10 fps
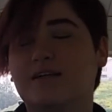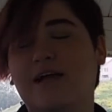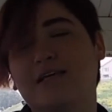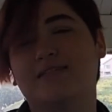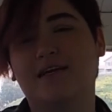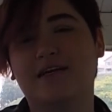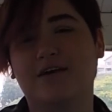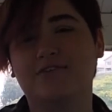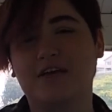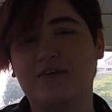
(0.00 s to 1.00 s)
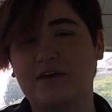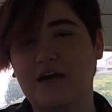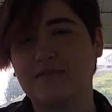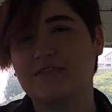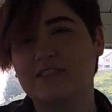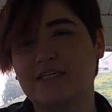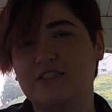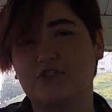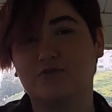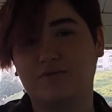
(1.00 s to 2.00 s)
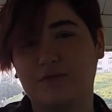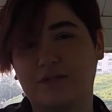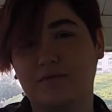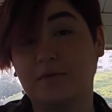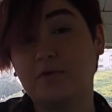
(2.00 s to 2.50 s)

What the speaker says: last night I was having a conversation with